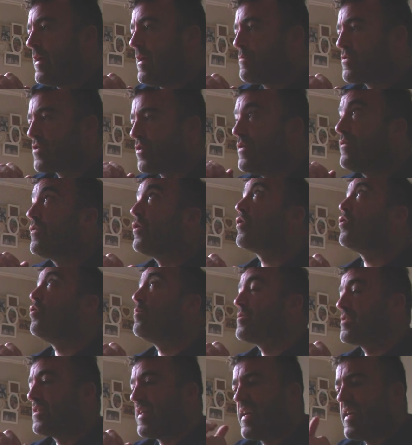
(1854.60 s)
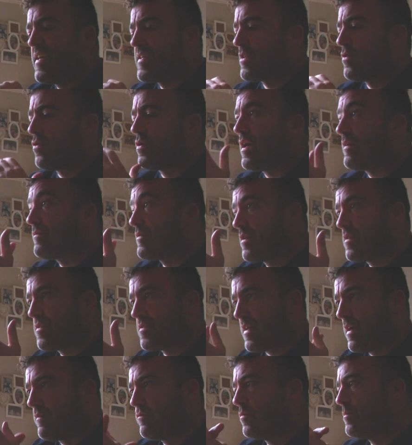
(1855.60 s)
So you've got to go upstairs and look after the
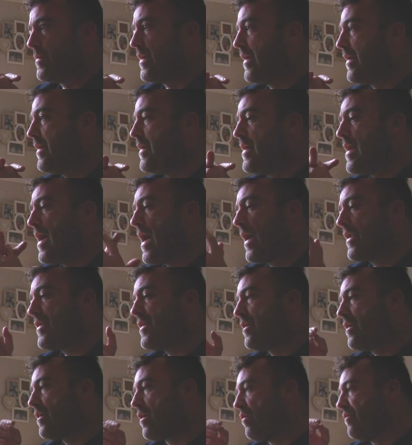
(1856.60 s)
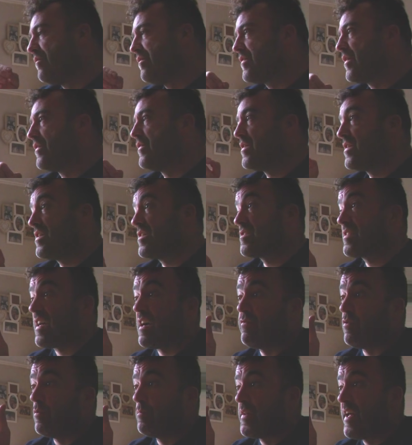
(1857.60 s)
staff up there. And you're confident that your
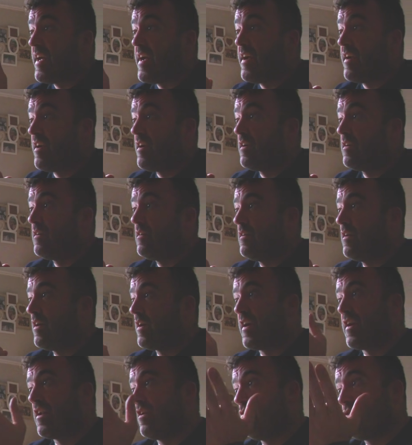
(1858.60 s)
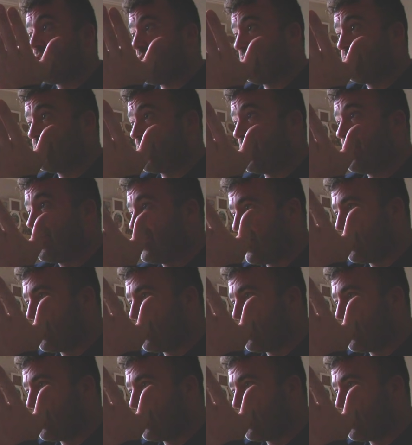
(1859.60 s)
staff up there are going to look after you.